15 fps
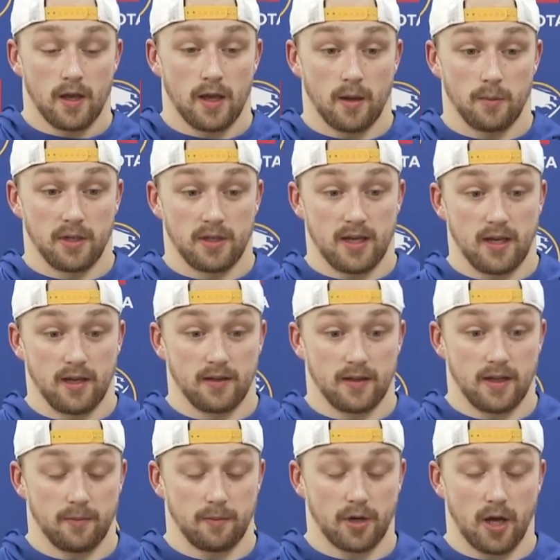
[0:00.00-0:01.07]
I mean,
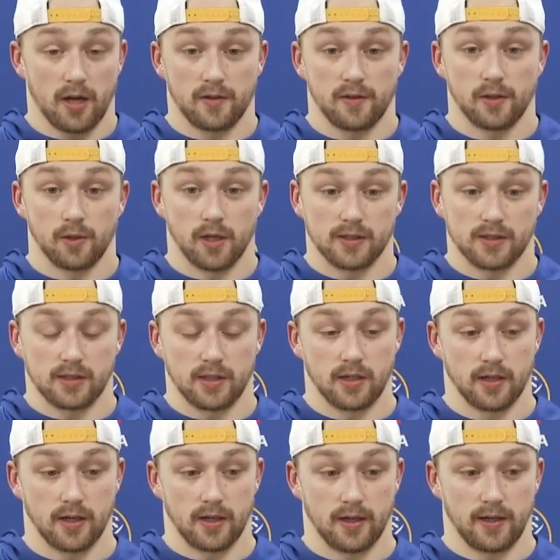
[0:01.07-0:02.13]
they brought it to us.
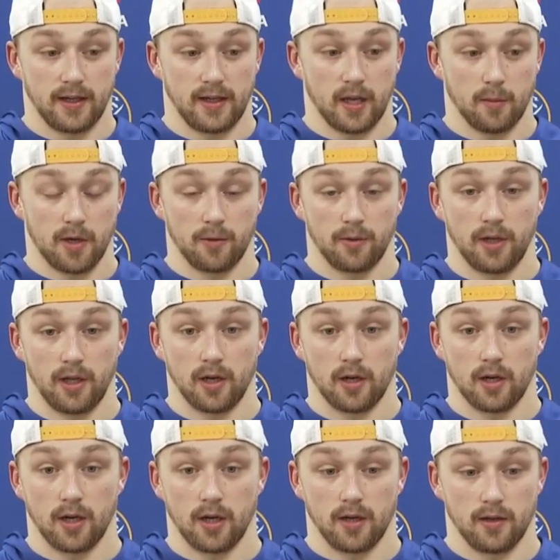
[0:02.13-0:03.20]
They came out really
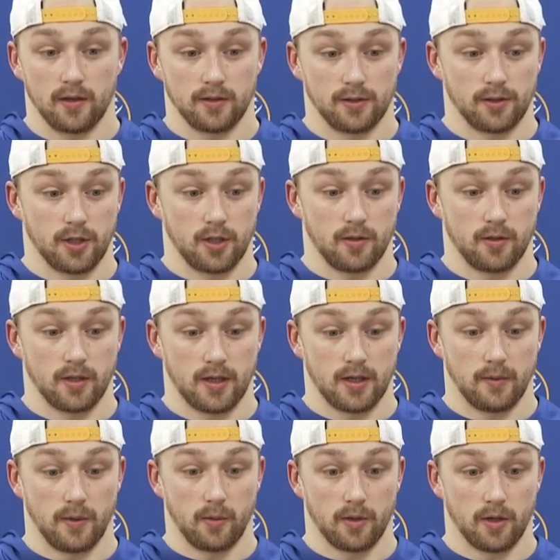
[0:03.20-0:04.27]
hard, and,
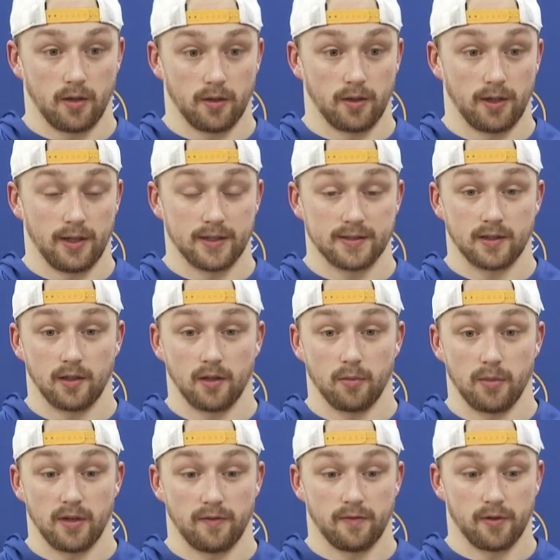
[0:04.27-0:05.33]
we were on their heels a little
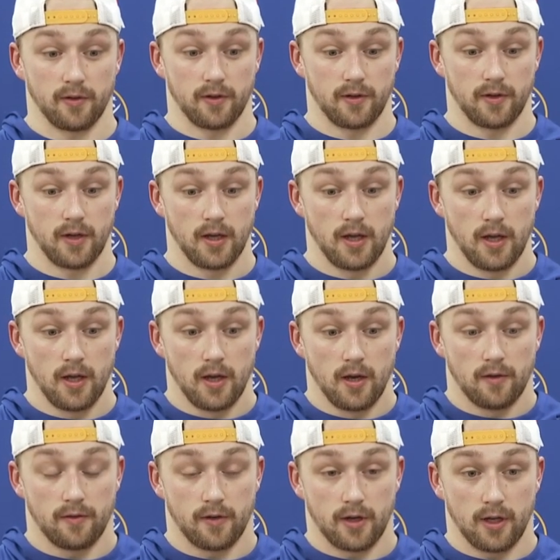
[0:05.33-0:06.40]
bit for
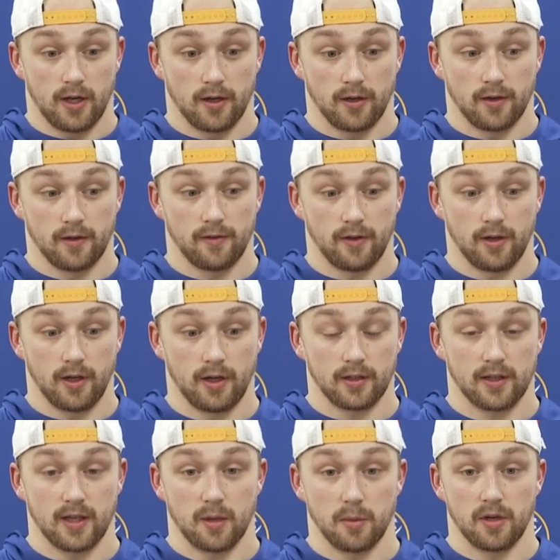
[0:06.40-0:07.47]
a
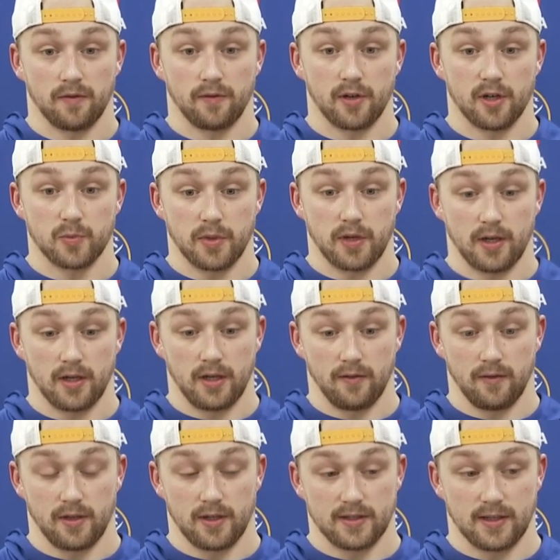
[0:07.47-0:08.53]
long time in the first period, and
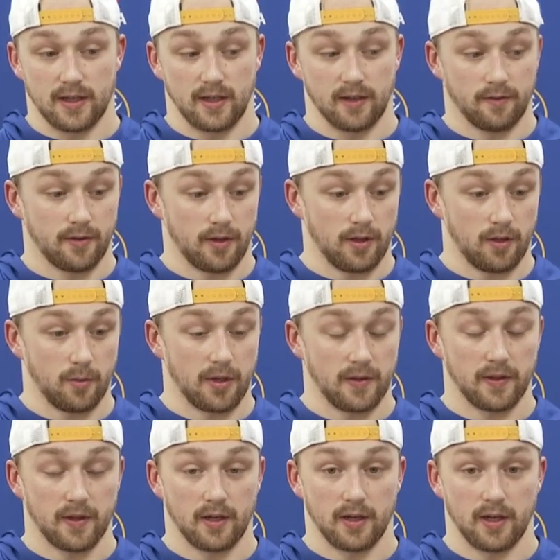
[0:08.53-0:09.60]
even the second for a little
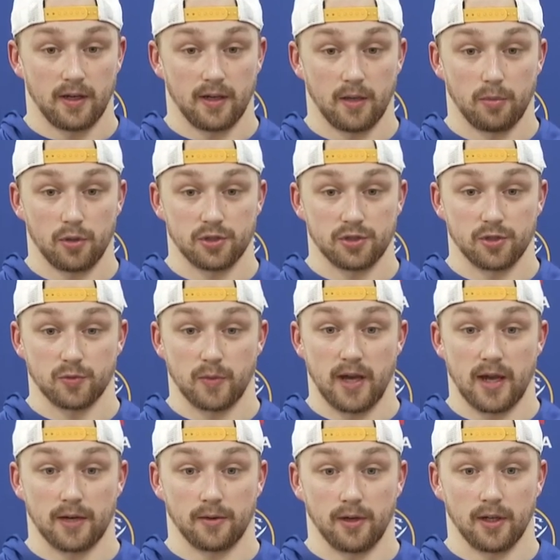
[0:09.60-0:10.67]
bit there. They pushed us
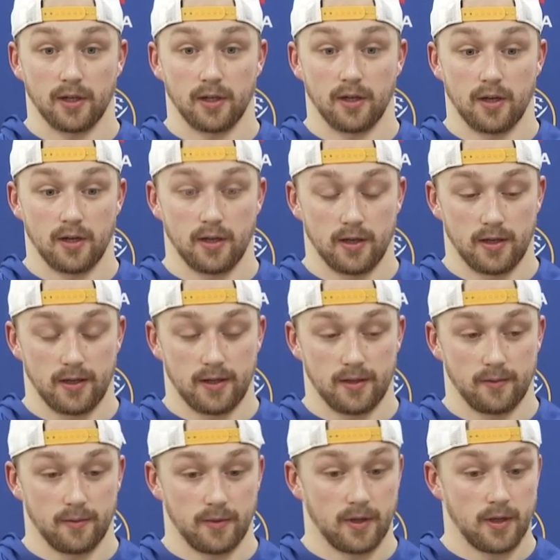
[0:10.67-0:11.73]
back really good,
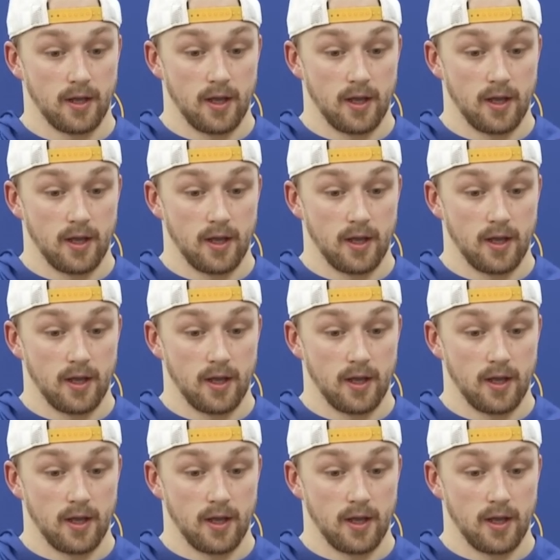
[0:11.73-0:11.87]
and